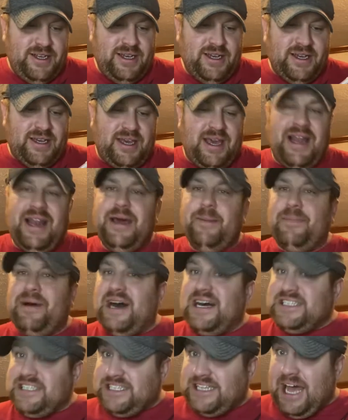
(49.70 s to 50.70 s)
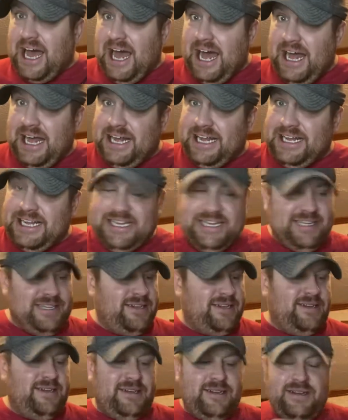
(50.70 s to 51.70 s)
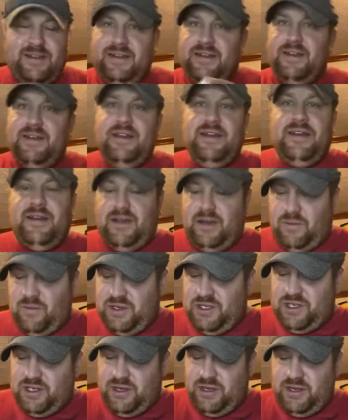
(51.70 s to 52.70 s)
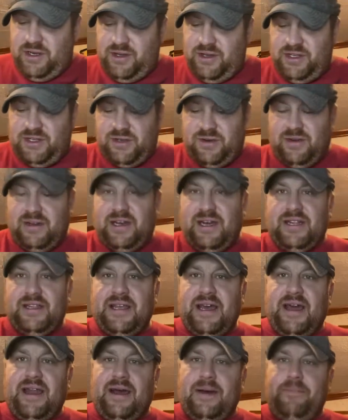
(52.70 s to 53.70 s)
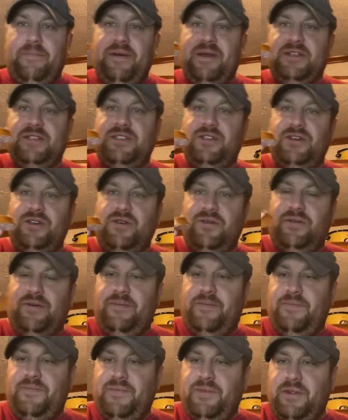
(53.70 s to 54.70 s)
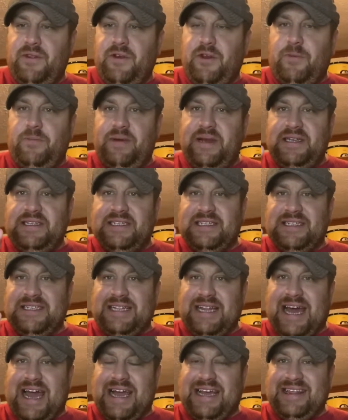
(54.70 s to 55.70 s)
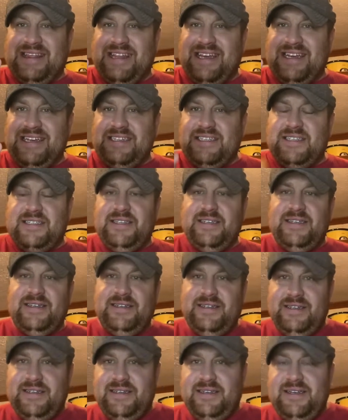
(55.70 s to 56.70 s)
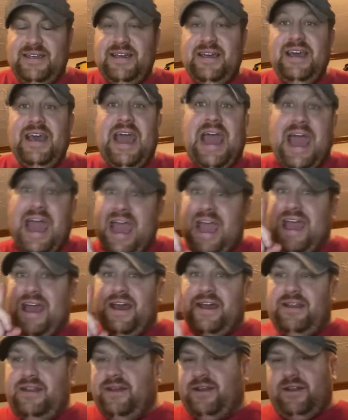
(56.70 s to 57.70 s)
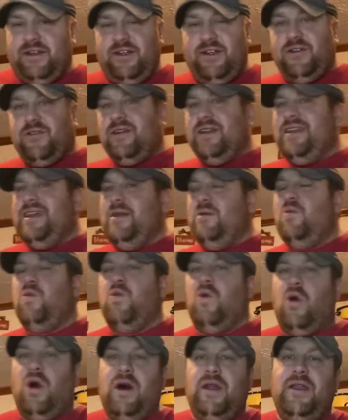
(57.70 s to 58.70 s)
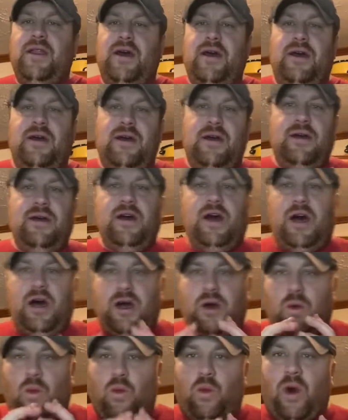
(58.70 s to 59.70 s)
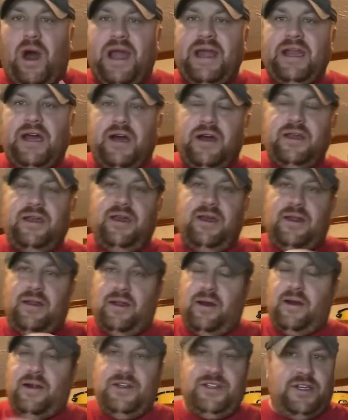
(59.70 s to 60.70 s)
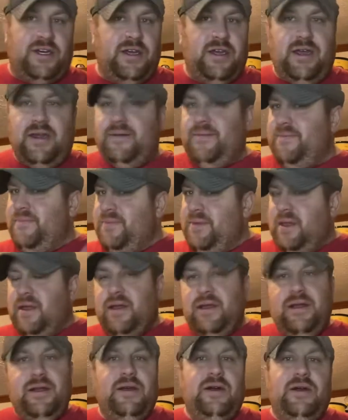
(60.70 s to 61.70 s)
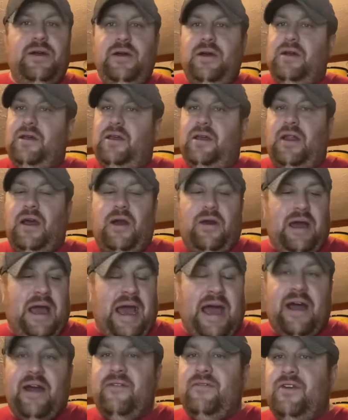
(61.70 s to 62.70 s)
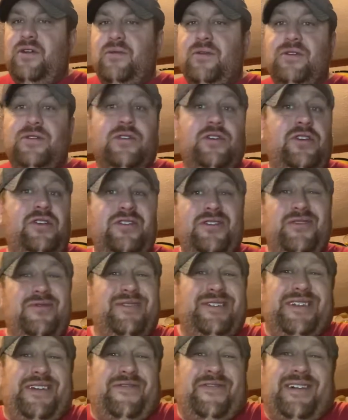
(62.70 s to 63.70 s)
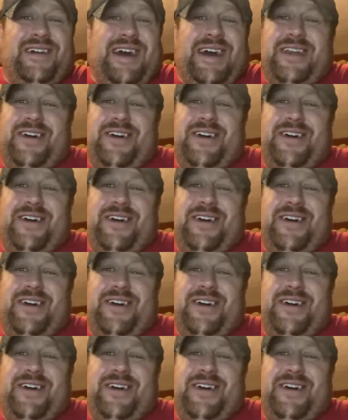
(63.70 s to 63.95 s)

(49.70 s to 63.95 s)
kielbasa. What you're going to do is you're going to cut that up into little pieces like this, and you're going to need one white onion, large onion, you know, however you want to do it. You can do a different kind of